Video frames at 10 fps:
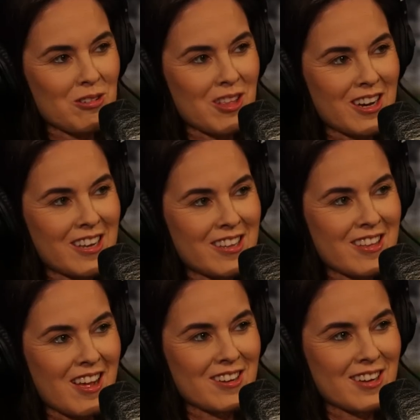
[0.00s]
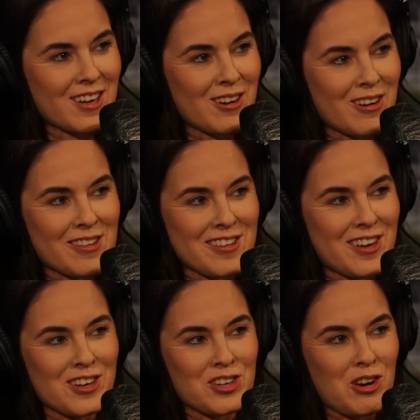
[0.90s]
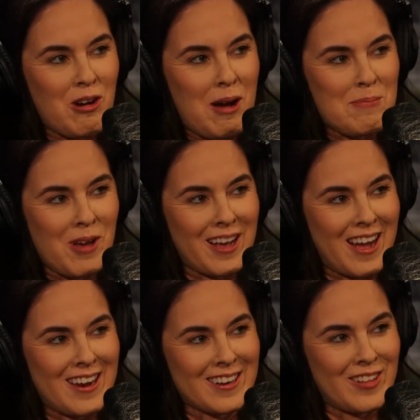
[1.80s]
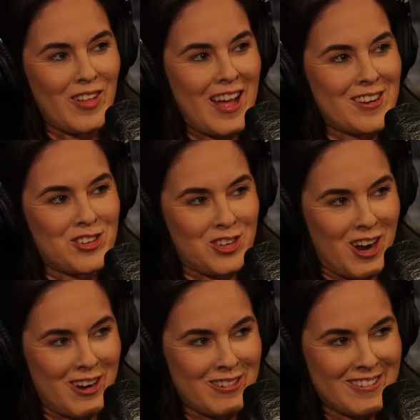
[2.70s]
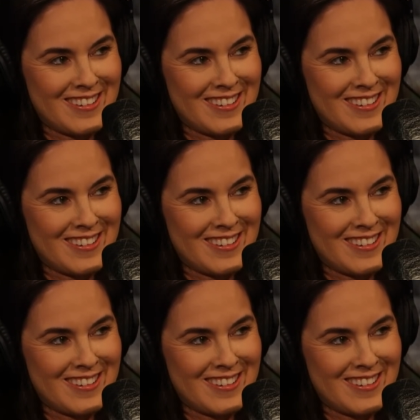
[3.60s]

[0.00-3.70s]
that he's hunting, or is he going to show up like on Glenn's show? I